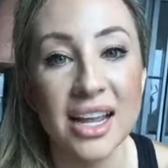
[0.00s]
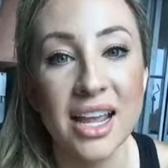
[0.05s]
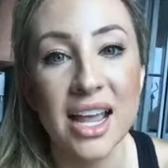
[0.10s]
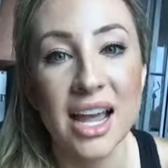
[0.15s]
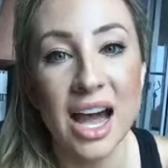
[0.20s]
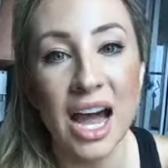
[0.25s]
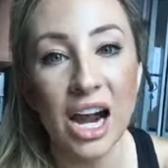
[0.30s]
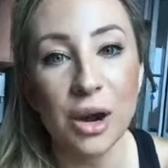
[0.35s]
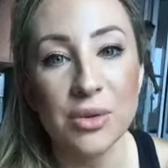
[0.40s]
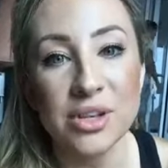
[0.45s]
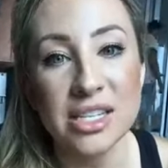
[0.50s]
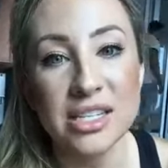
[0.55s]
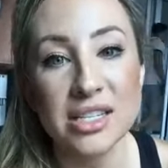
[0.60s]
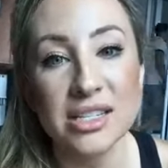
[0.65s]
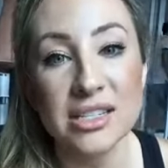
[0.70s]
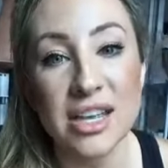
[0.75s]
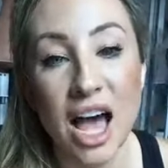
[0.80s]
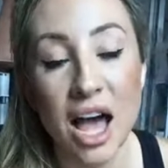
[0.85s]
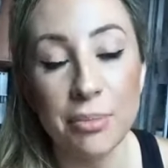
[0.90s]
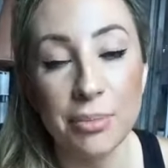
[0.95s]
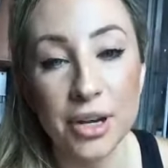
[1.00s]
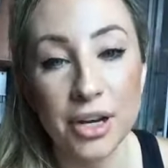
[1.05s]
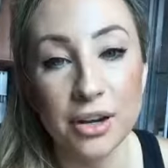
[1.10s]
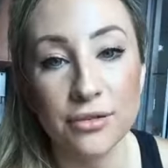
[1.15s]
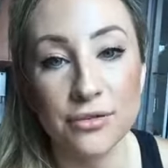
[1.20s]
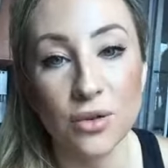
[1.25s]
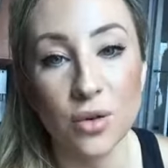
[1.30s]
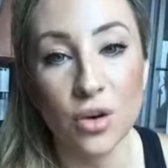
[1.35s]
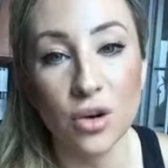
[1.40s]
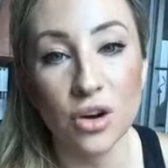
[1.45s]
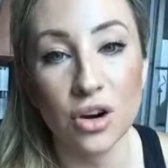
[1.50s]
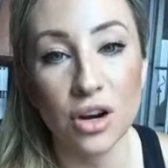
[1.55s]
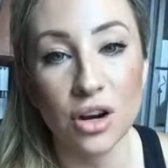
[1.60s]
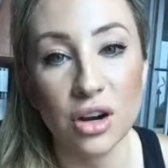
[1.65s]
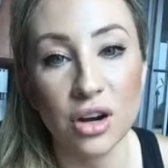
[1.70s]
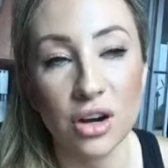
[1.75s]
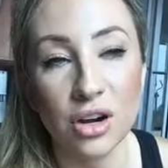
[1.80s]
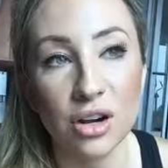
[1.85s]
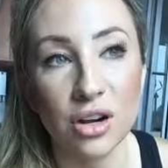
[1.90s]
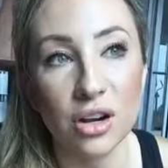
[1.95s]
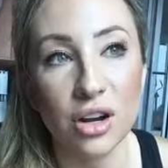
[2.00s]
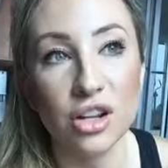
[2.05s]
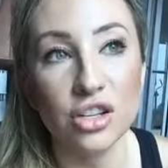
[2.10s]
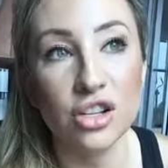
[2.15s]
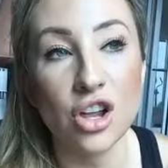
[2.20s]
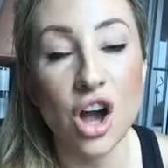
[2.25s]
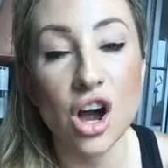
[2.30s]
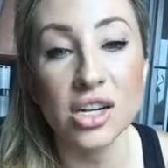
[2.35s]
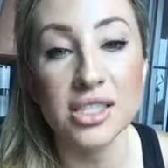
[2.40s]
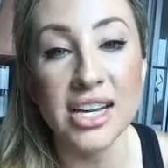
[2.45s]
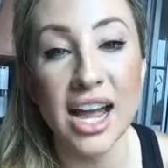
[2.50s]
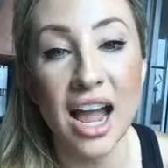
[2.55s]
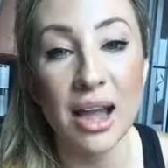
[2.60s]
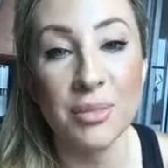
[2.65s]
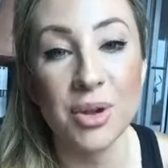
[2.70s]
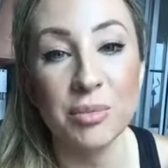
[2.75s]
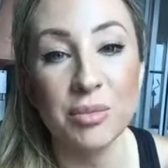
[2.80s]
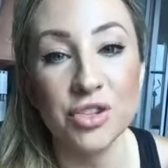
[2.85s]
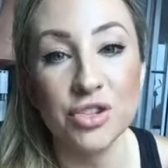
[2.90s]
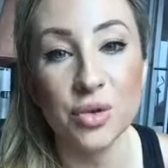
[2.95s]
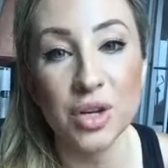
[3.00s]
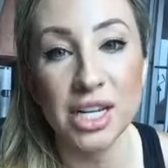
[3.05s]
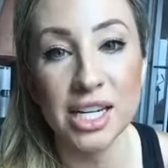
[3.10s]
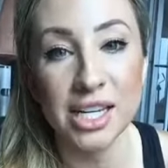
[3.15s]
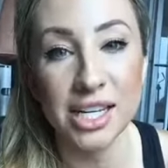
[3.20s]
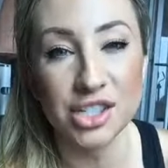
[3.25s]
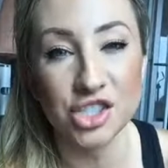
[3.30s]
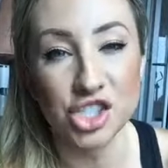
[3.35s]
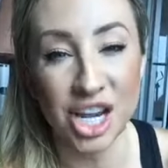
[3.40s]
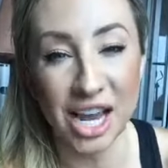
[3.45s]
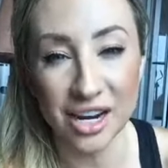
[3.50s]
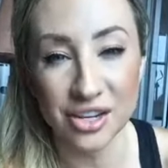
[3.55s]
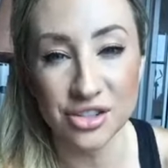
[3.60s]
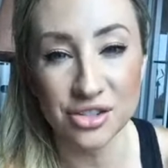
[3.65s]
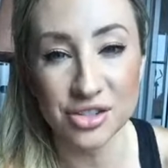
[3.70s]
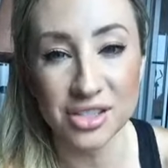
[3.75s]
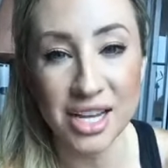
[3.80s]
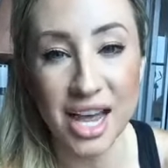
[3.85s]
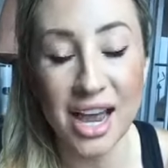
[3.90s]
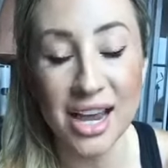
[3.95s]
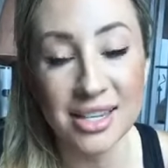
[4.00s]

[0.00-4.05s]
I wasn't stopping for a long time in between each exercise,